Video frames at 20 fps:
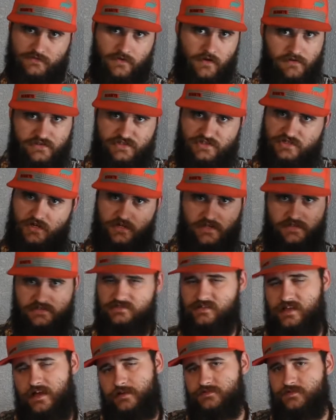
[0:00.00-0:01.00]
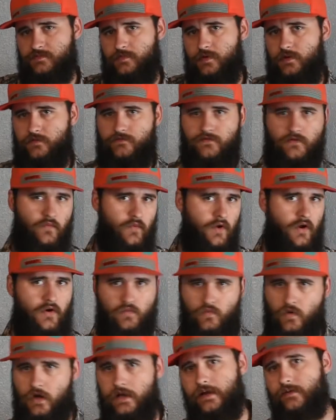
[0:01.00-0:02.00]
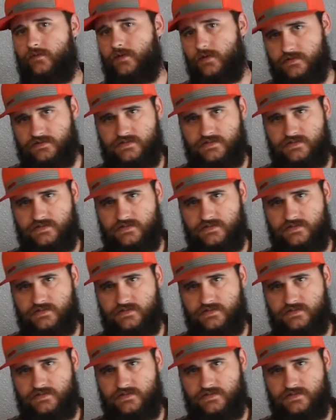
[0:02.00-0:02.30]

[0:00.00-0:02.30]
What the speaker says: We're always chunking slabs of beef or whatever.